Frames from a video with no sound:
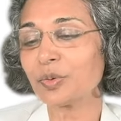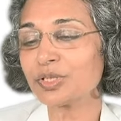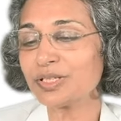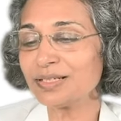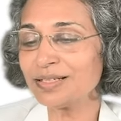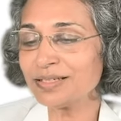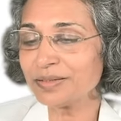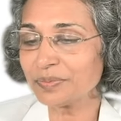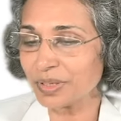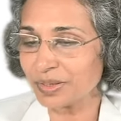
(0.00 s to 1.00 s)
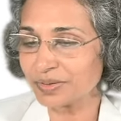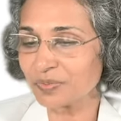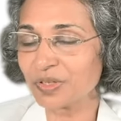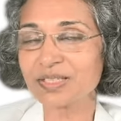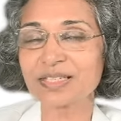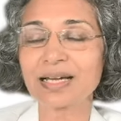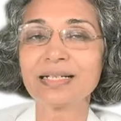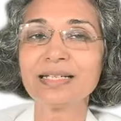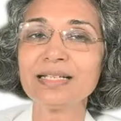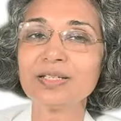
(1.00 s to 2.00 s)
originally when
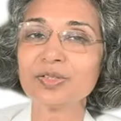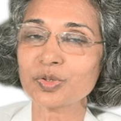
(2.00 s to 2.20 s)
starting it is